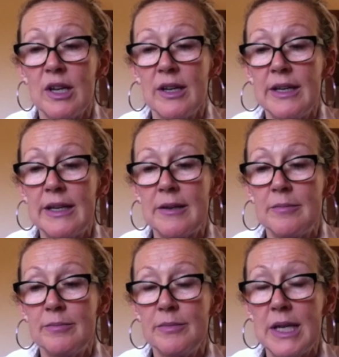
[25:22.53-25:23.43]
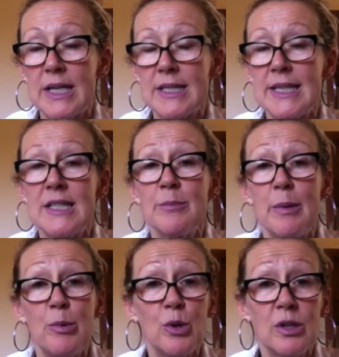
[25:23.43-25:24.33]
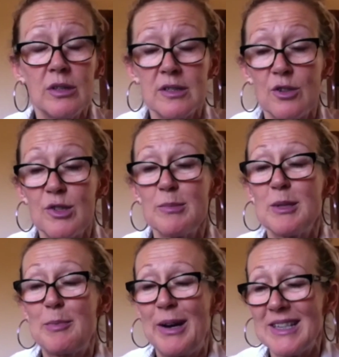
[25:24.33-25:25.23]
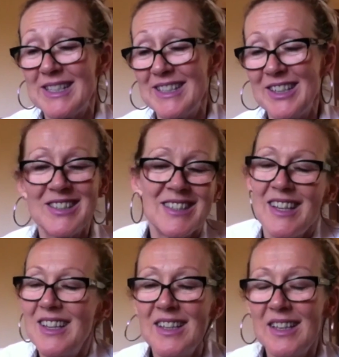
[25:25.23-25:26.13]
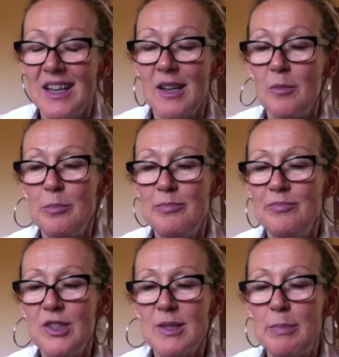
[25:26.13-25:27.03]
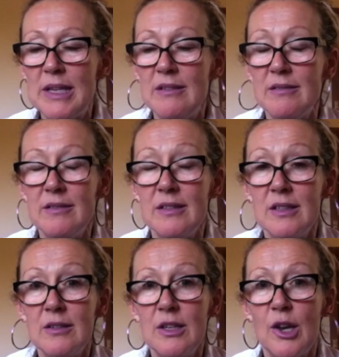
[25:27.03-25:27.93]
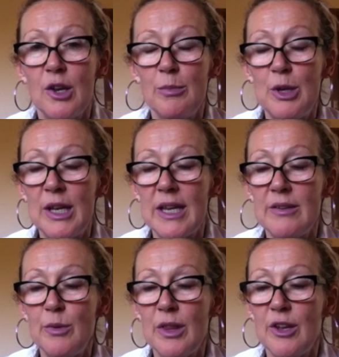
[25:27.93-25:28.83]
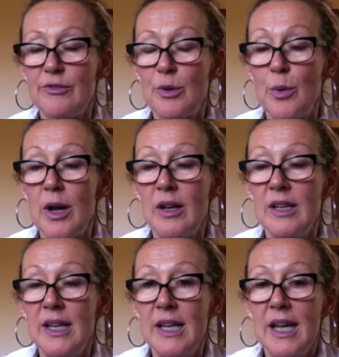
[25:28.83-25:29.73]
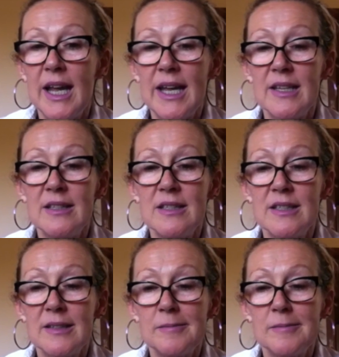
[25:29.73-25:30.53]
I sent her my book as a Christmas present because I'd just been communicating with her for a while, and